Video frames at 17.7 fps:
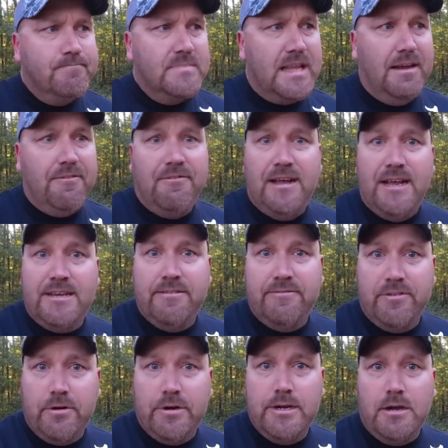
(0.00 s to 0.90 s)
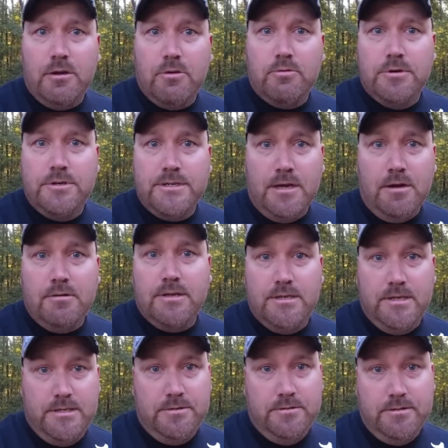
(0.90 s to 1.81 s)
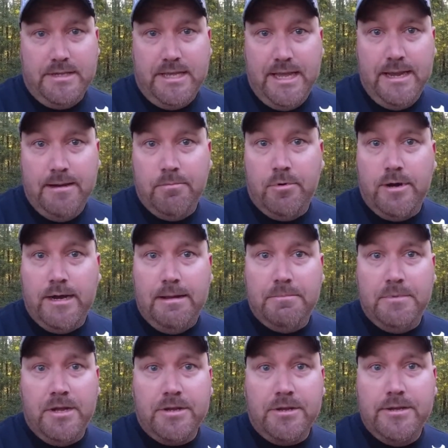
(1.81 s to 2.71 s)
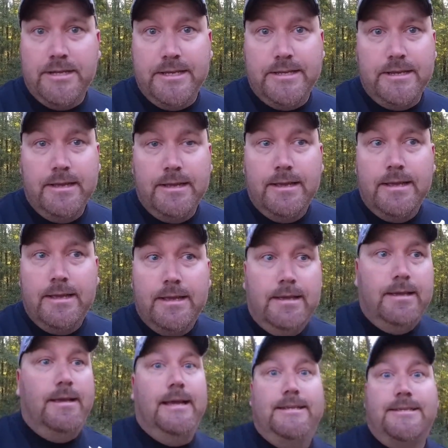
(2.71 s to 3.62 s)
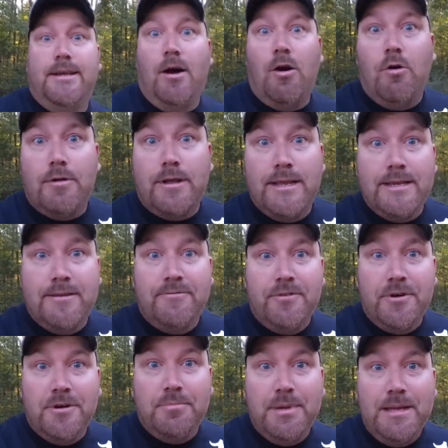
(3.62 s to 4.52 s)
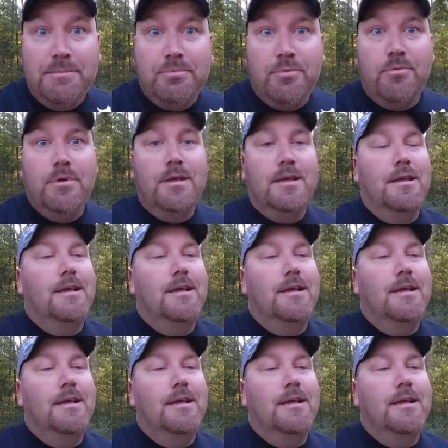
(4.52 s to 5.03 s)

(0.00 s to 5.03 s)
I find it very awkward talking into a camera. I'm not good at talking in front of people.